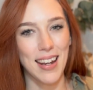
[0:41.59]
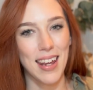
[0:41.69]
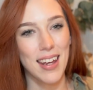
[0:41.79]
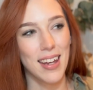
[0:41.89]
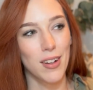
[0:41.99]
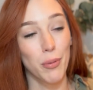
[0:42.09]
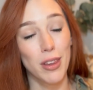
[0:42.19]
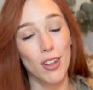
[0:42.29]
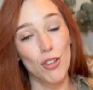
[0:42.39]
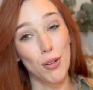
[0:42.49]
And with
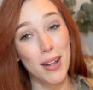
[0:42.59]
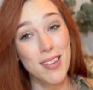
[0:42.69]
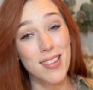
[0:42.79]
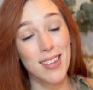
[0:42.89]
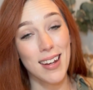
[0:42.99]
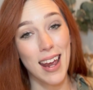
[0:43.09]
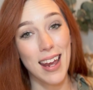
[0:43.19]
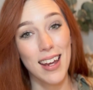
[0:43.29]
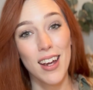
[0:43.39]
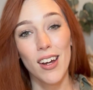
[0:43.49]
the trends today,